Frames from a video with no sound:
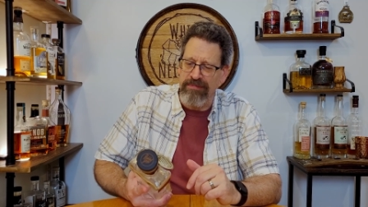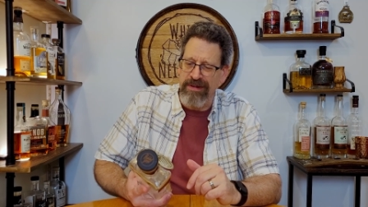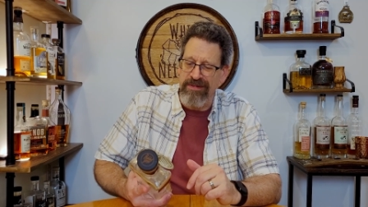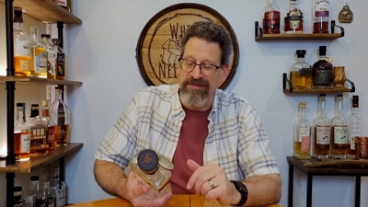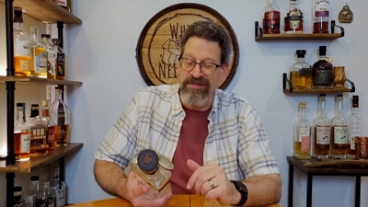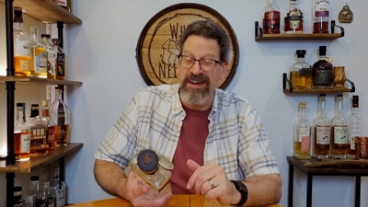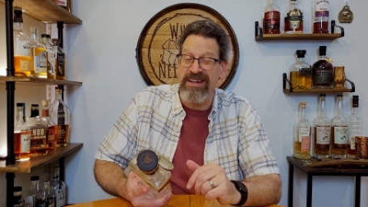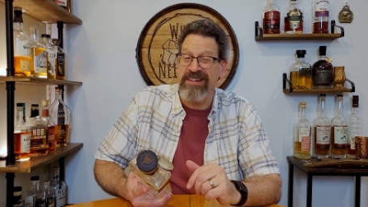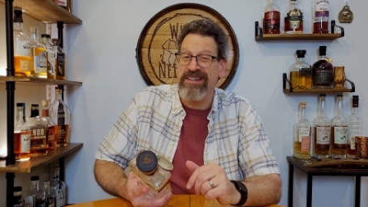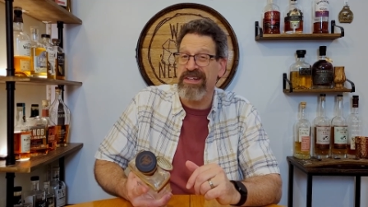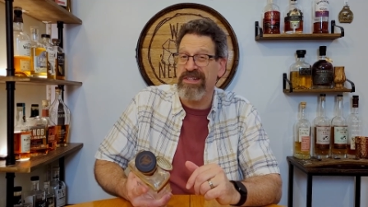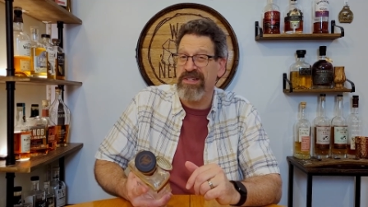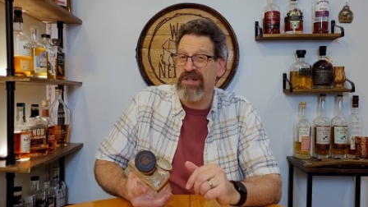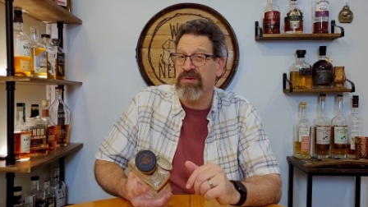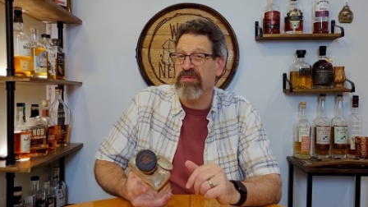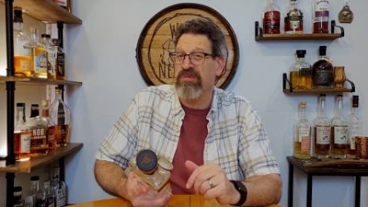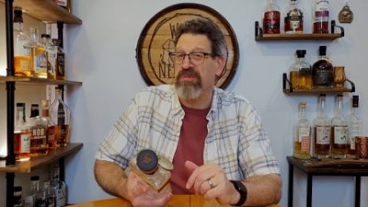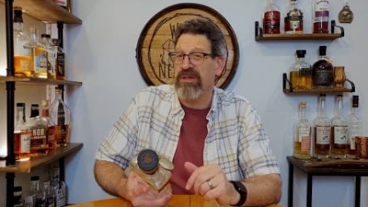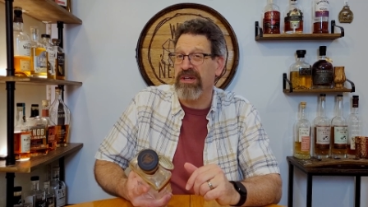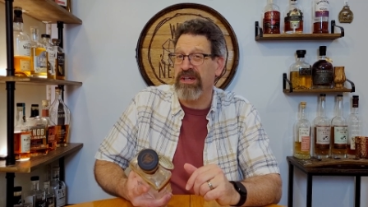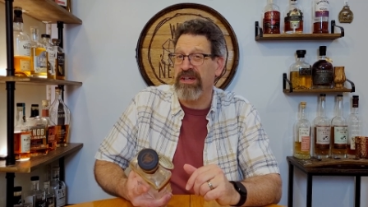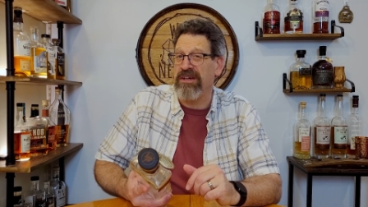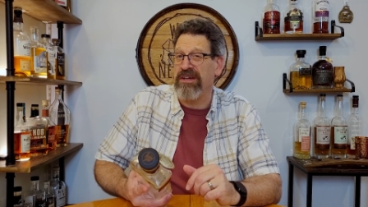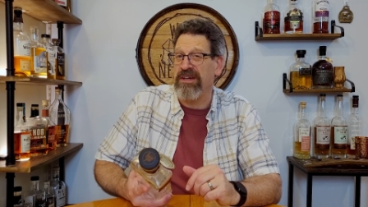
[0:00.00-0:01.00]
In fact, it's a
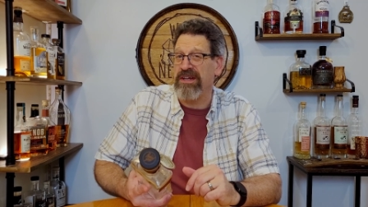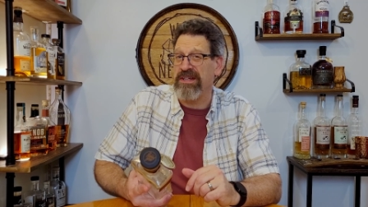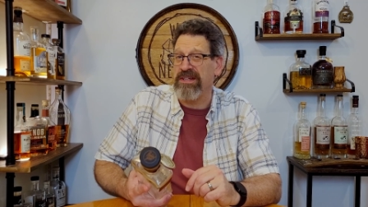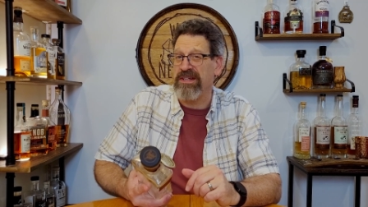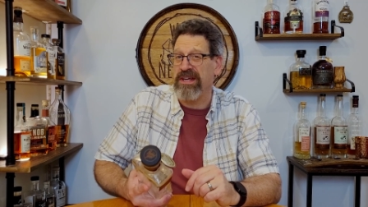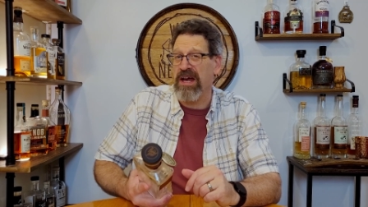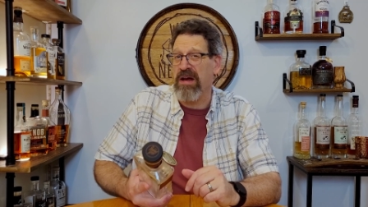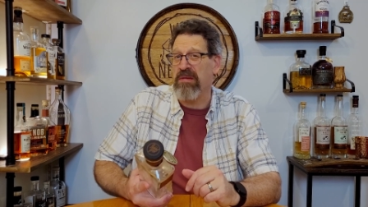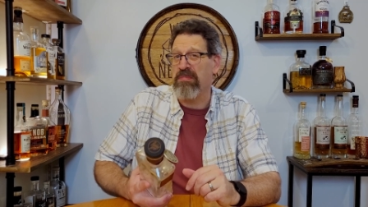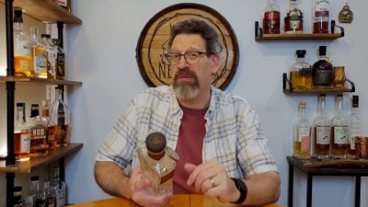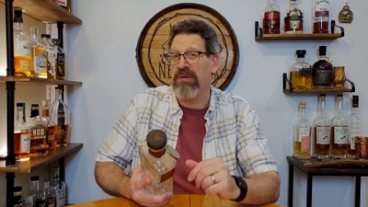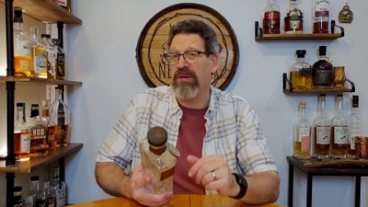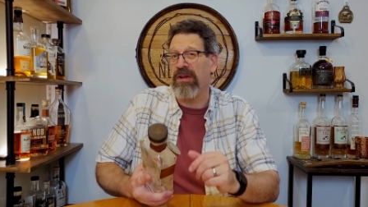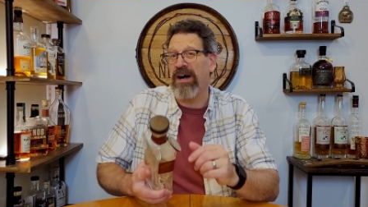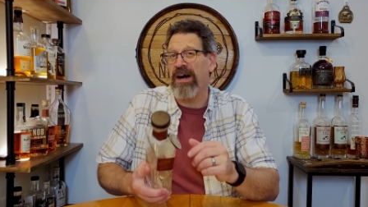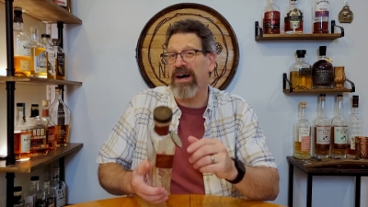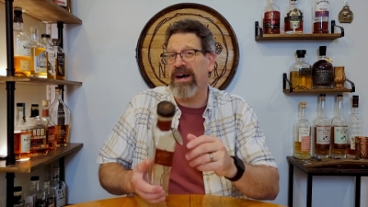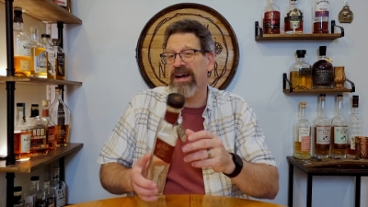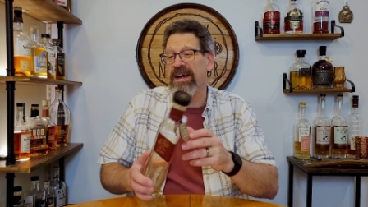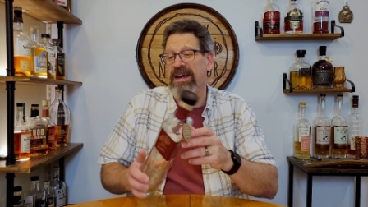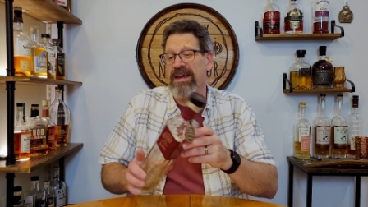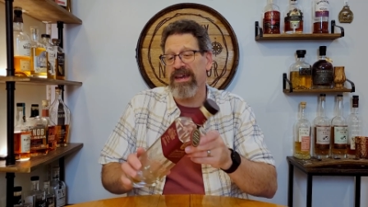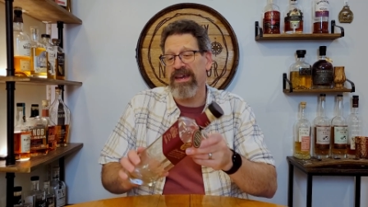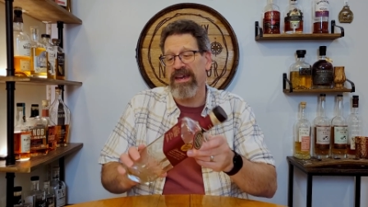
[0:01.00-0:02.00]
really good example.
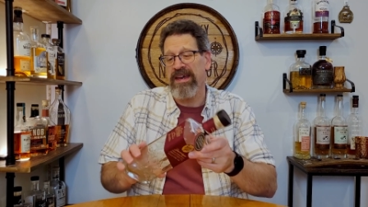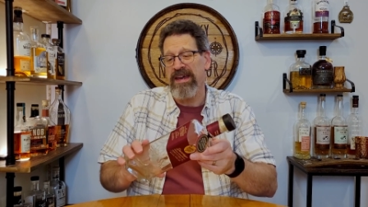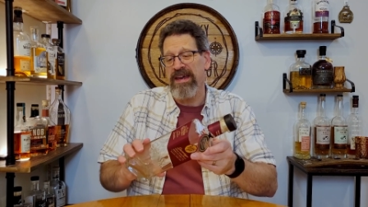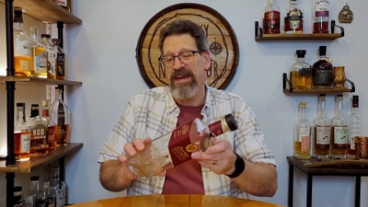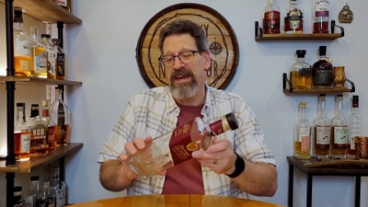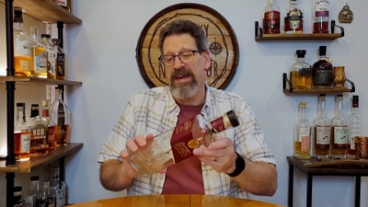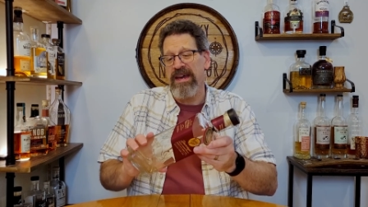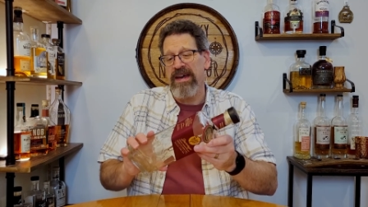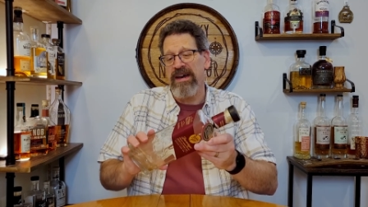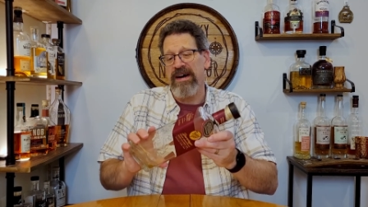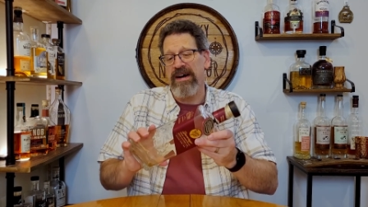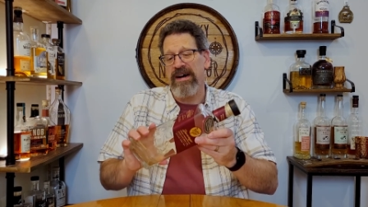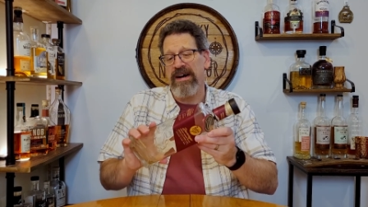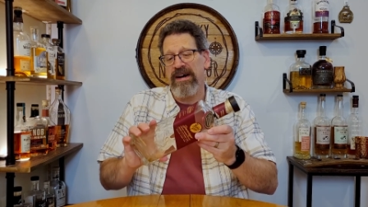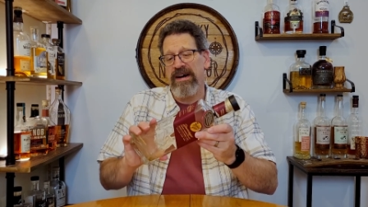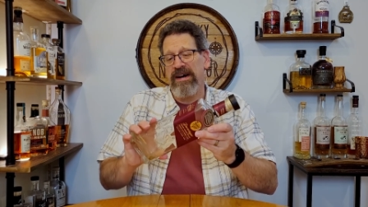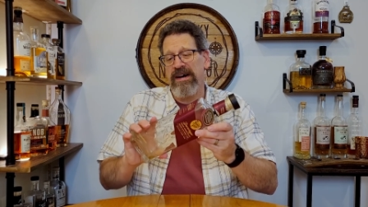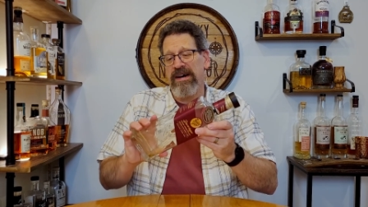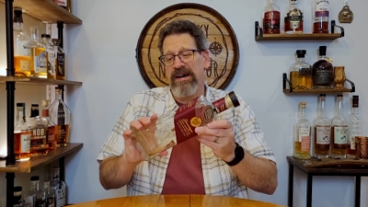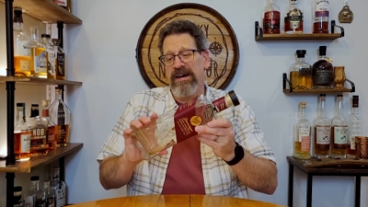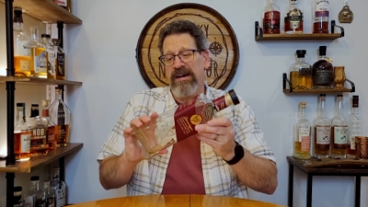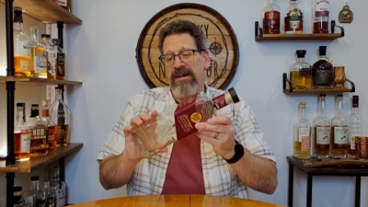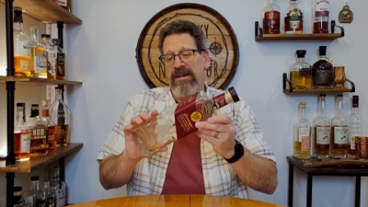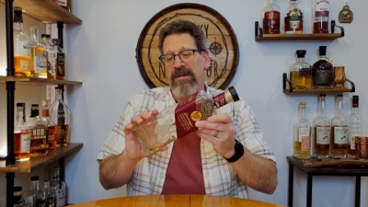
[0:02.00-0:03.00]
I
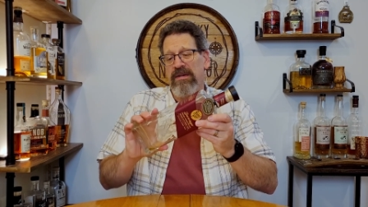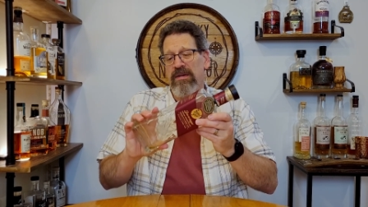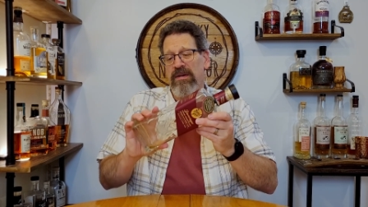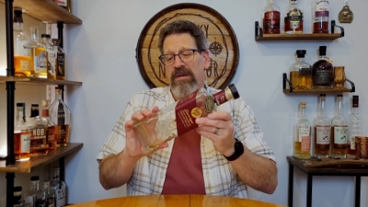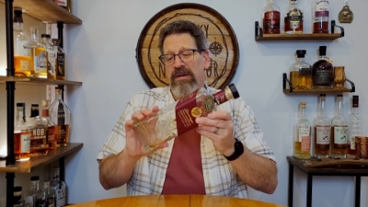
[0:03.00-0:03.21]
uh,